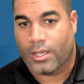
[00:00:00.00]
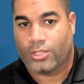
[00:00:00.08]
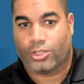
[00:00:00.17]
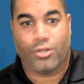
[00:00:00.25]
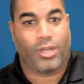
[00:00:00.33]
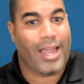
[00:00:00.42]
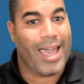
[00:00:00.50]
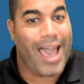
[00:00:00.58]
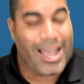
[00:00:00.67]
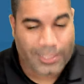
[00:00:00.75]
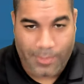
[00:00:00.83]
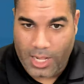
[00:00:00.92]
So you can
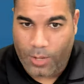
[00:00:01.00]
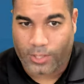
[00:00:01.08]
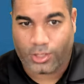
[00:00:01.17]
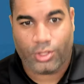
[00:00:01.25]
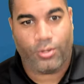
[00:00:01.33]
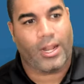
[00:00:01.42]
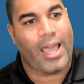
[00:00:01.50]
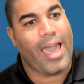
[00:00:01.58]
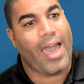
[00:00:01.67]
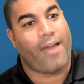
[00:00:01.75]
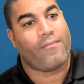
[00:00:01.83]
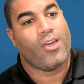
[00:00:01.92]
ask me any questions you can
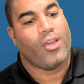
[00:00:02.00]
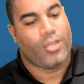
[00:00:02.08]
have.